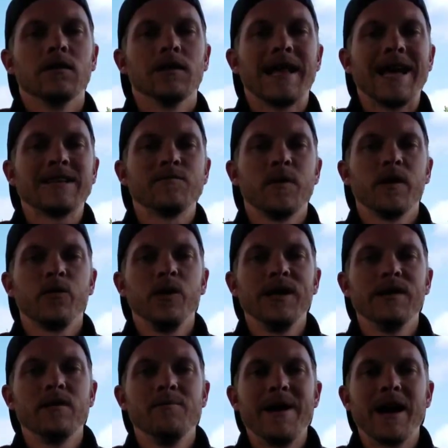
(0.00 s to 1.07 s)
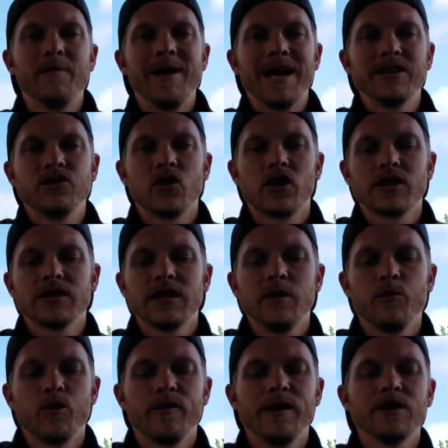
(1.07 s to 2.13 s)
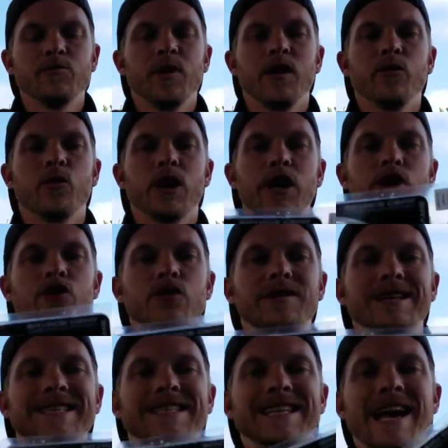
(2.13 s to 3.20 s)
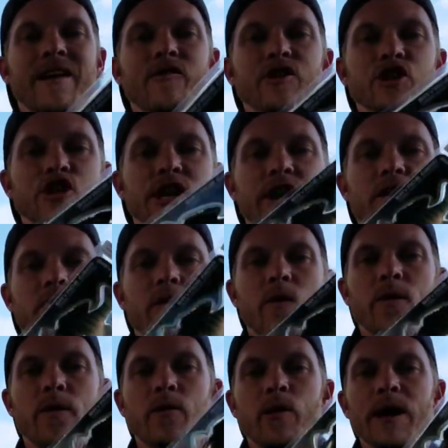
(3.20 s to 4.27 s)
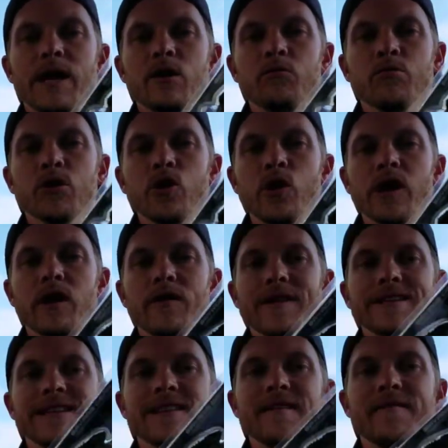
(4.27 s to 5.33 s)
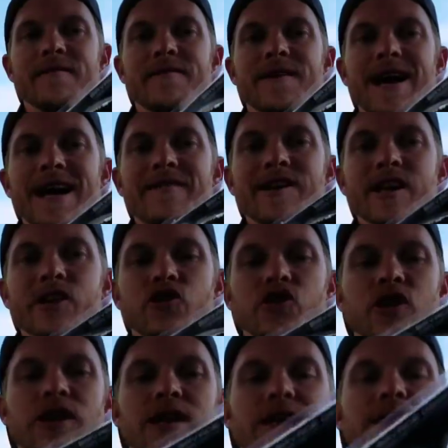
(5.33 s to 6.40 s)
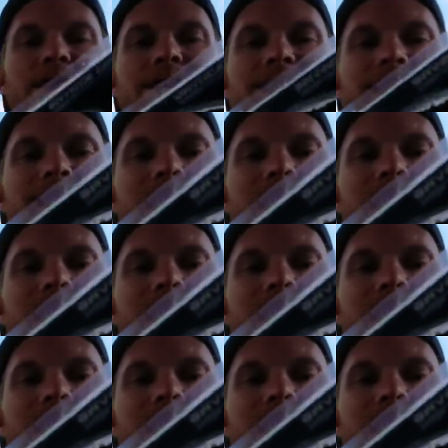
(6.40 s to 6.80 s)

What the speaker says: Last month we did the Megabass Dark Sleeper. This month we're going to do the Savage Gear 3D Bluegill. This in the 5-inch. This